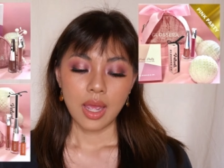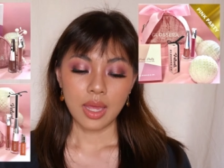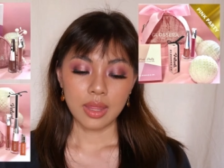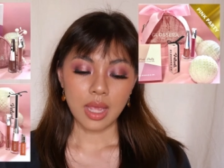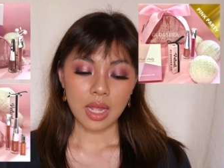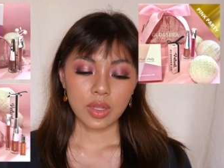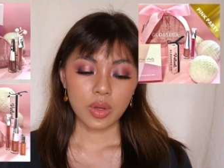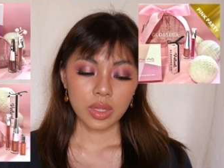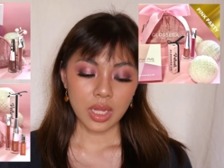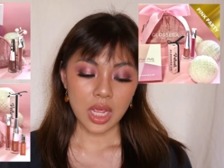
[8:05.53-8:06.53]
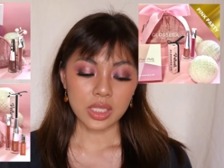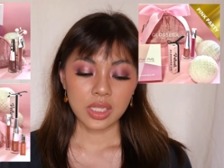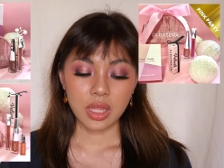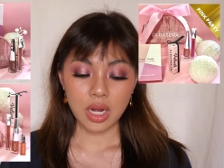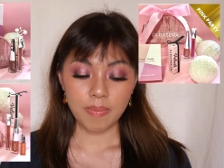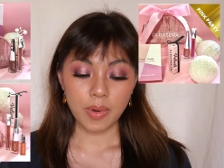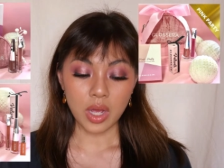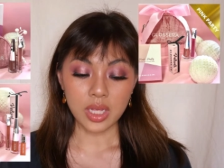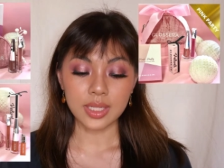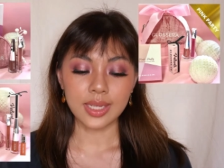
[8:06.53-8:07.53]
And that contains 3
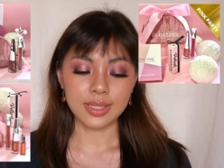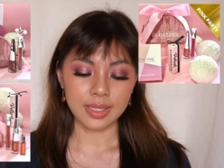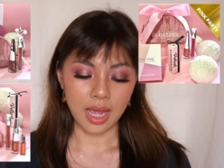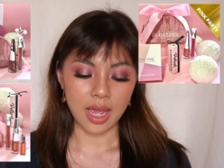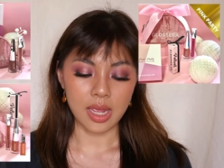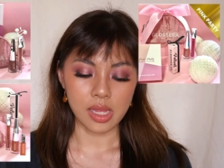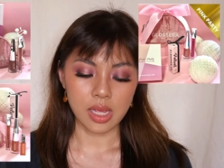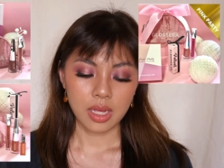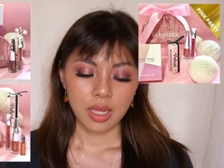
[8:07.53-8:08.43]
products inside.